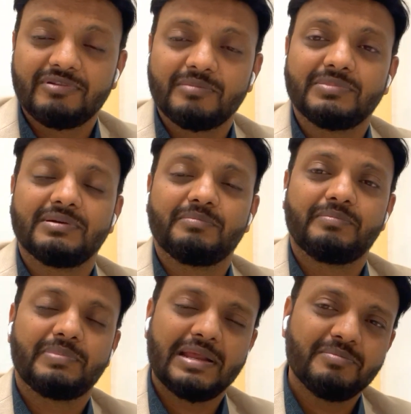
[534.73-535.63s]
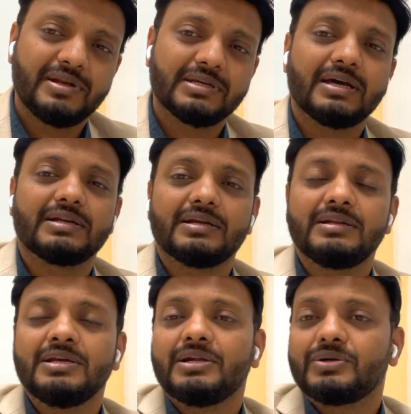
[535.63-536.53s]
from the primary
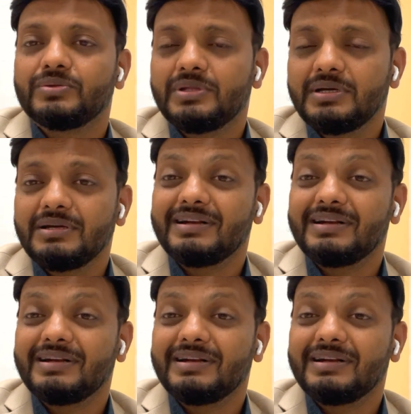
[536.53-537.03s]
organ to the